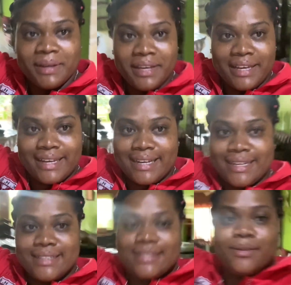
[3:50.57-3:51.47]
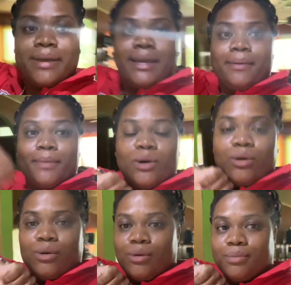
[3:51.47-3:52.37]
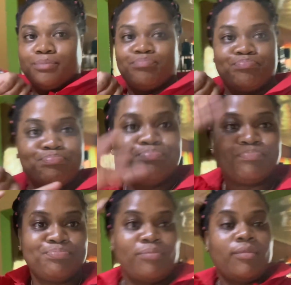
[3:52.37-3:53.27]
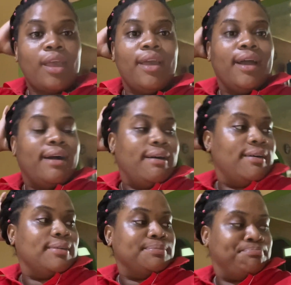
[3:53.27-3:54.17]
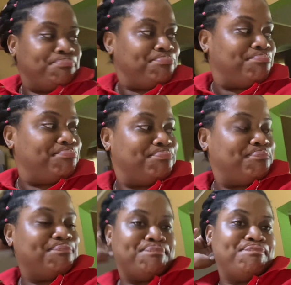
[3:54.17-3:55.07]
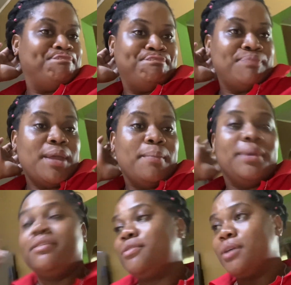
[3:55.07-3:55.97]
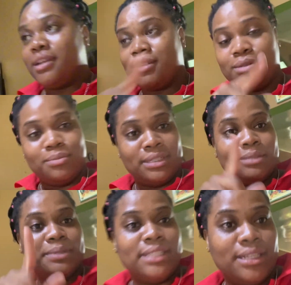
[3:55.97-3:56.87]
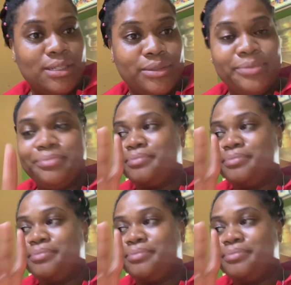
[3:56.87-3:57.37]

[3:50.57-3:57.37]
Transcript: Hey guys, so I am home. Um, but if you got it, something has been telling them.